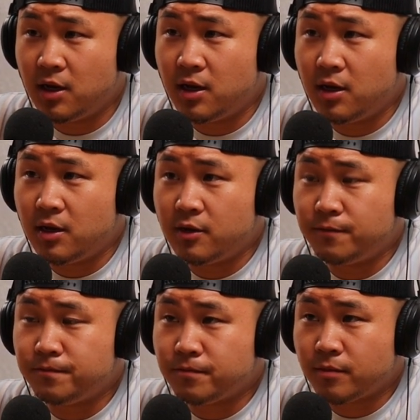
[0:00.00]
Finally.
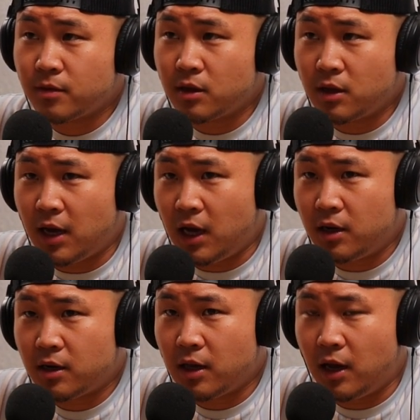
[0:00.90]
Yeah.
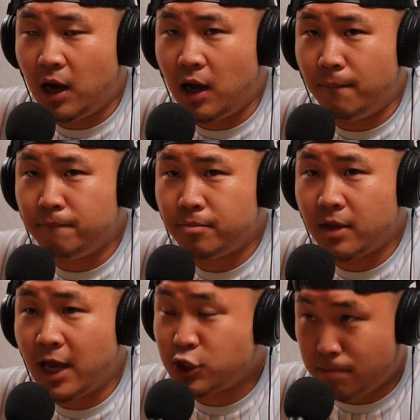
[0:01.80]
Um,
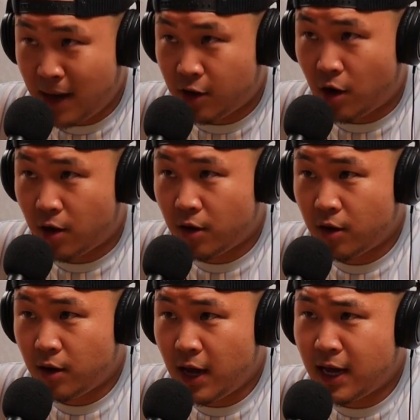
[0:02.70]
Asian men are.
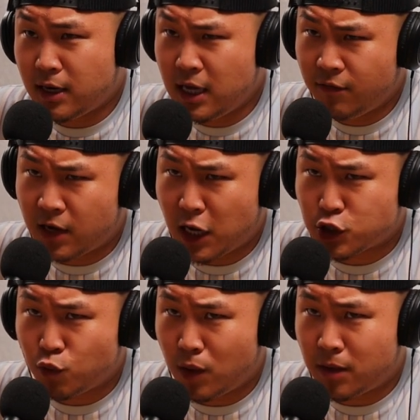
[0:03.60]
And even
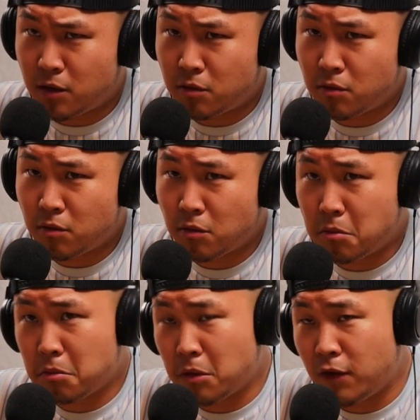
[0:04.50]
Asian women,
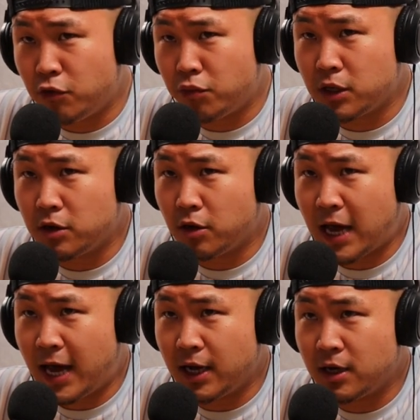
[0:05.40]
if you really look
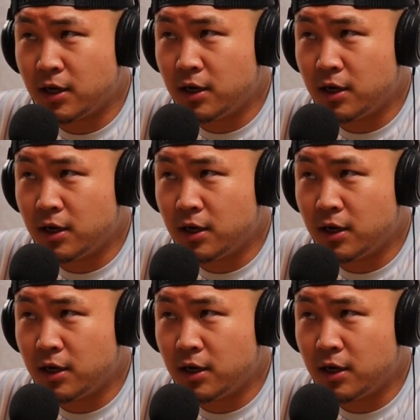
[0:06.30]
at it,